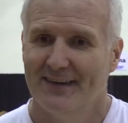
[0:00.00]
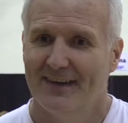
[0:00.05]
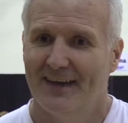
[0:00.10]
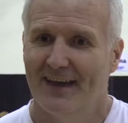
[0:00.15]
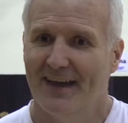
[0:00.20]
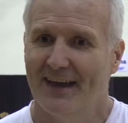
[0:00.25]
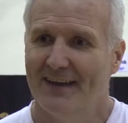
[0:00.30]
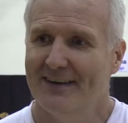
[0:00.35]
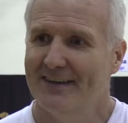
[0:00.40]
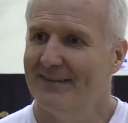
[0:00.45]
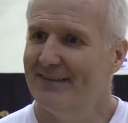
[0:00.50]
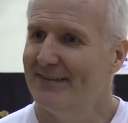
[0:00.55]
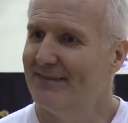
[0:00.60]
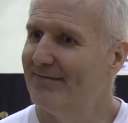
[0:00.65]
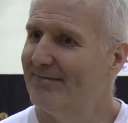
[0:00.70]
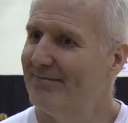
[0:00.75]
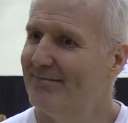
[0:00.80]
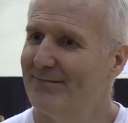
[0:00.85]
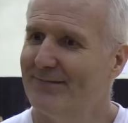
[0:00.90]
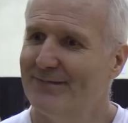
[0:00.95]
and
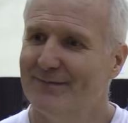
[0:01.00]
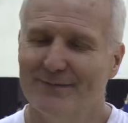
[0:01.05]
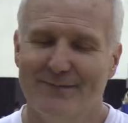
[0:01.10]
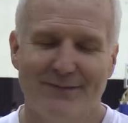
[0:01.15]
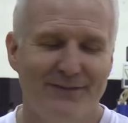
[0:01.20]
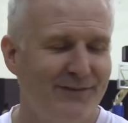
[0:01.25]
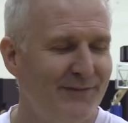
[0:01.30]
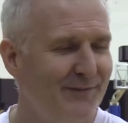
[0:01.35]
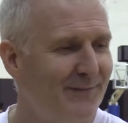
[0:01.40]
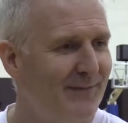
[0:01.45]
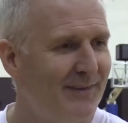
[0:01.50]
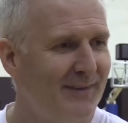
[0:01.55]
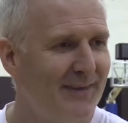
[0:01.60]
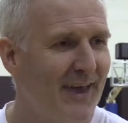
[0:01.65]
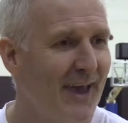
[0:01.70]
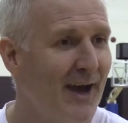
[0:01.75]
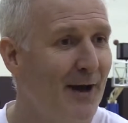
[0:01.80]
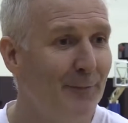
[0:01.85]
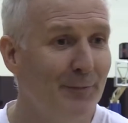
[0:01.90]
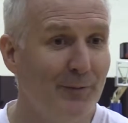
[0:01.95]

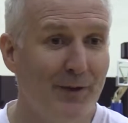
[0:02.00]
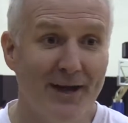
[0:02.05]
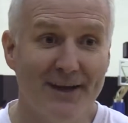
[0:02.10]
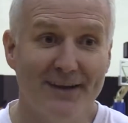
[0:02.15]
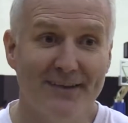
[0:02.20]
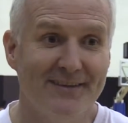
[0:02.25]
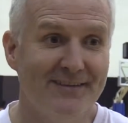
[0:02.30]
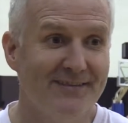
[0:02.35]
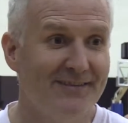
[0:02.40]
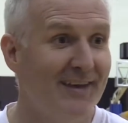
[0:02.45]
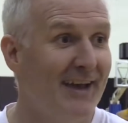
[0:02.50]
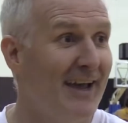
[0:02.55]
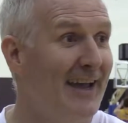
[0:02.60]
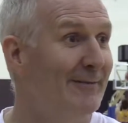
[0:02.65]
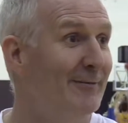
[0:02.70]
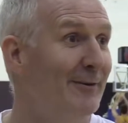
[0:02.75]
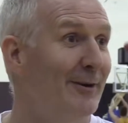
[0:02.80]
Cal played in this game,